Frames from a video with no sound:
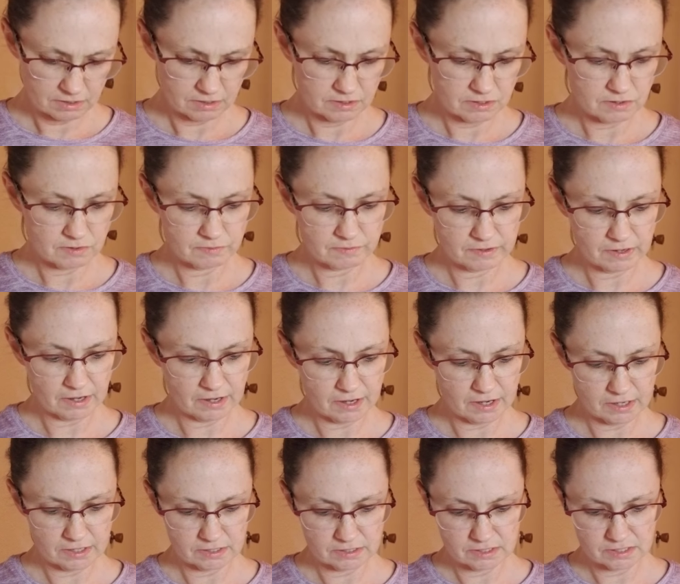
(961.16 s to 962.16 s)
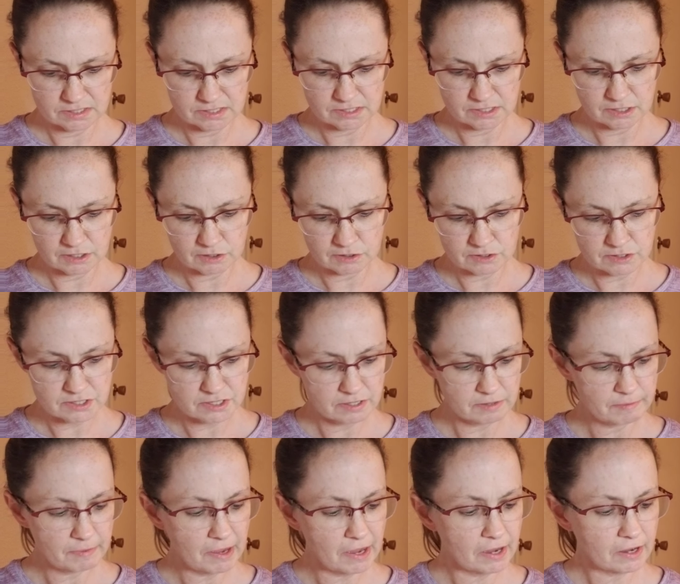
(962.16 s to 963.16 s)
you've got the stickers in the
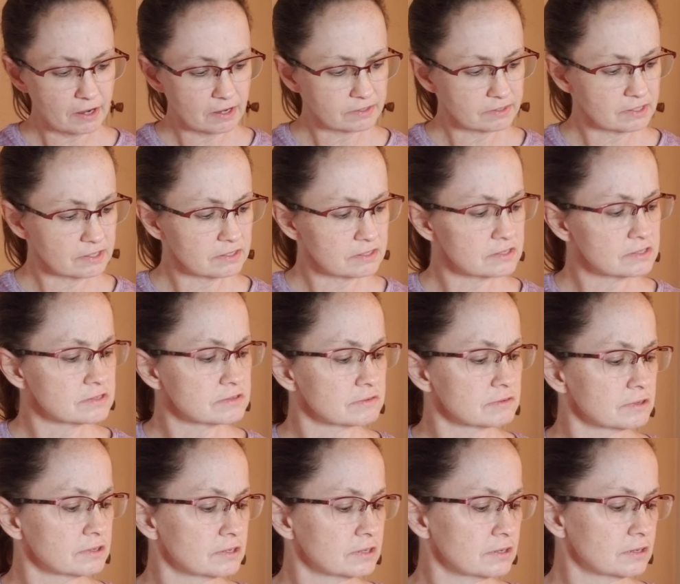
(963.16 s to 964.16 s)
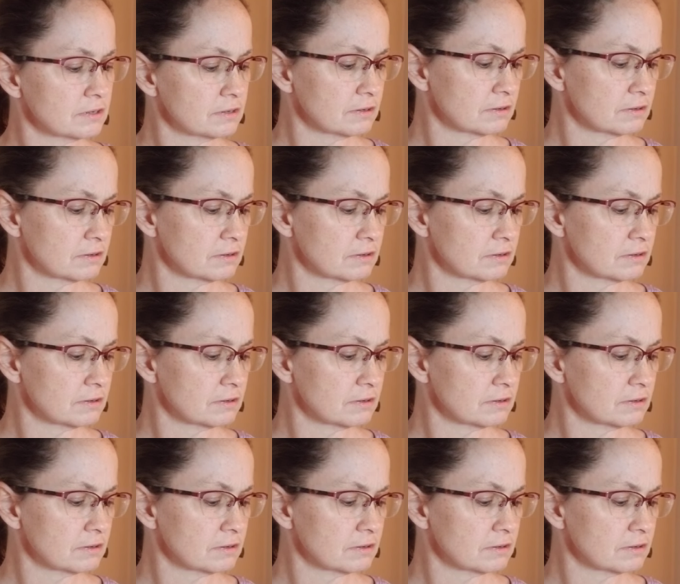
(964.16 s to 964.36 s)
back. I think this one,